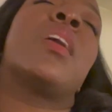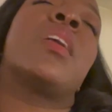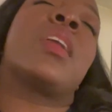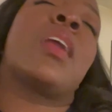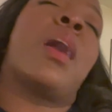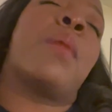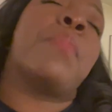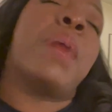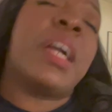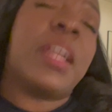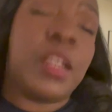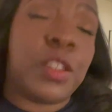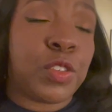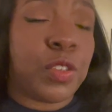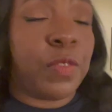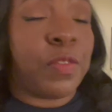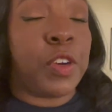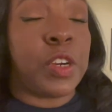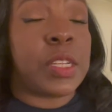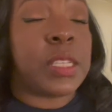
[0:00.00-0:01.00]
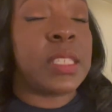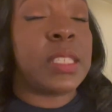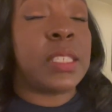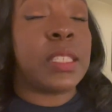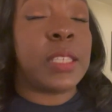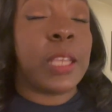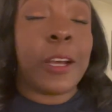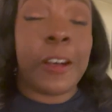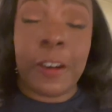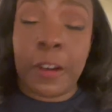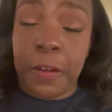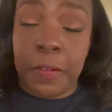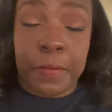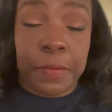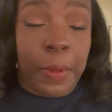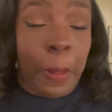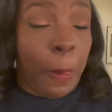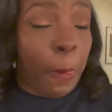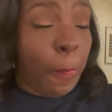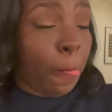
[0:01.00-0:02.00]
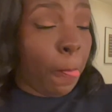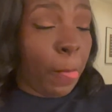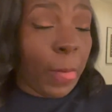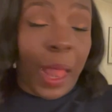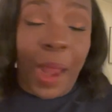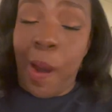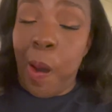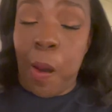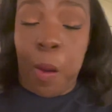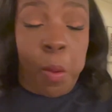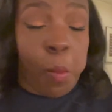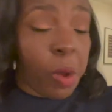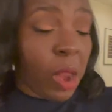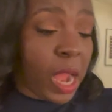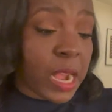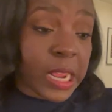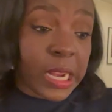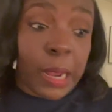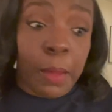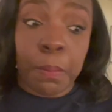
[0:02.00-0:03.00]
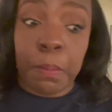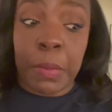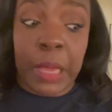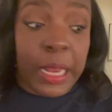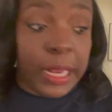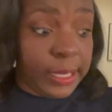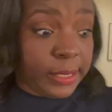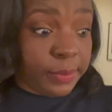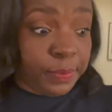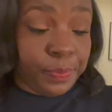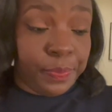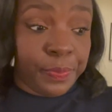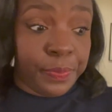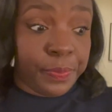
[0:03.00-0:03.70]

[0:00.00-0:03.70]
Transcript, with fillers: Y'all, my introverted self, I need a minute.